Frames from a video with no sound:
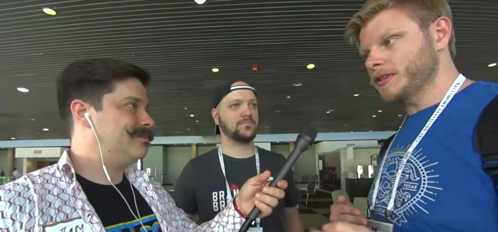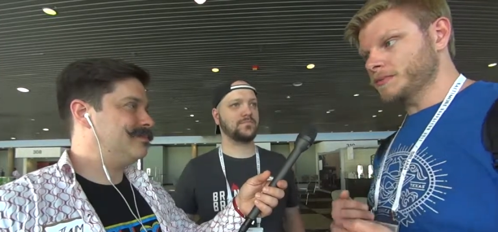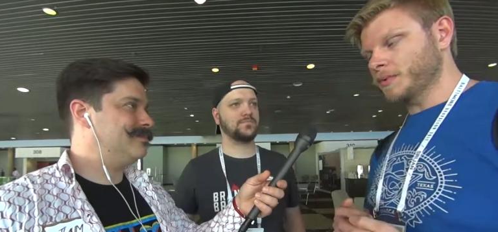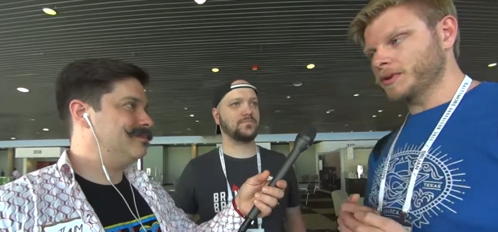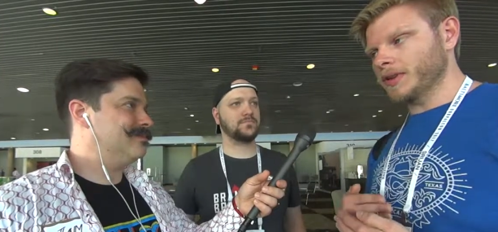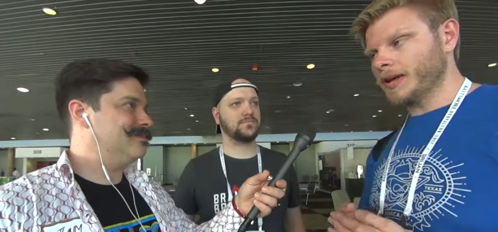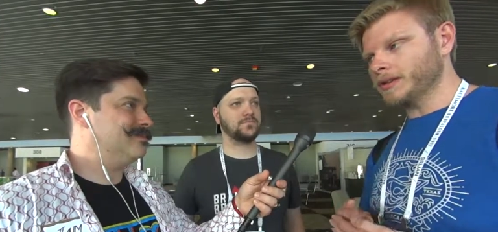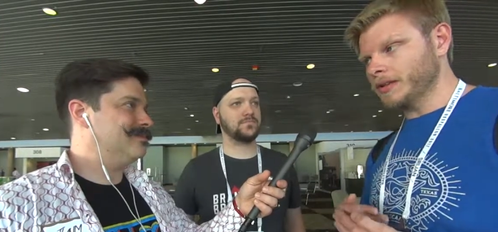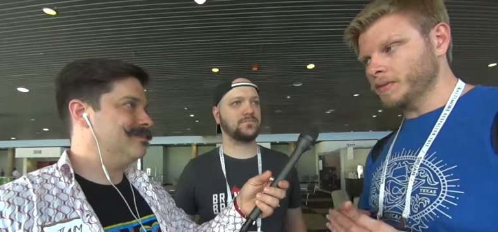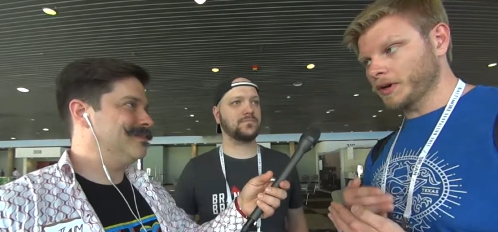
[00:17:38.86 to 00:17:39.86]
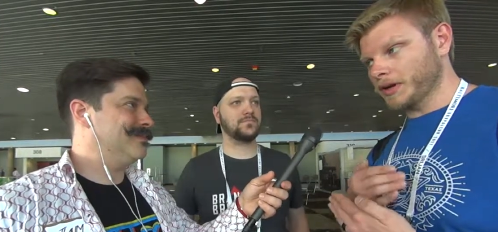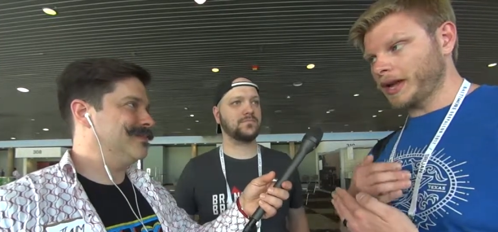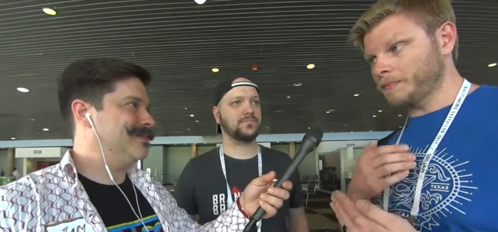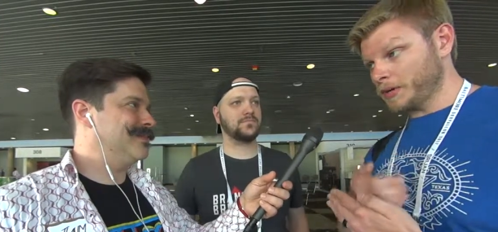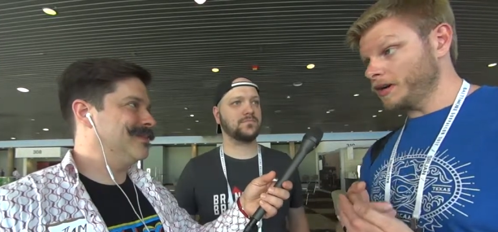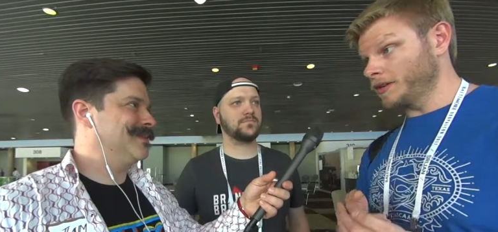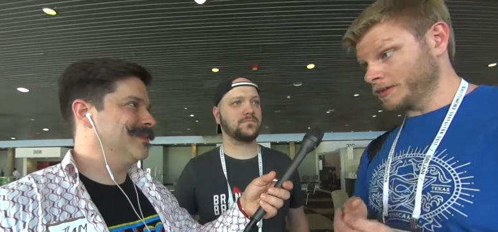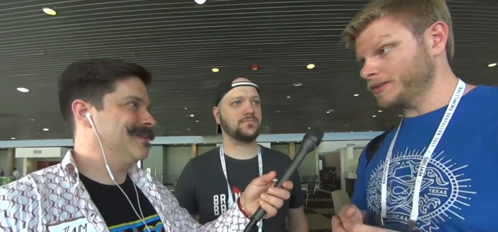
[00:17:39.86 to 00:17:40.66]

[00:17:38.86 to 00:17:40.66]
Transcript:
Speaker 1: it's more likely we're going to be on the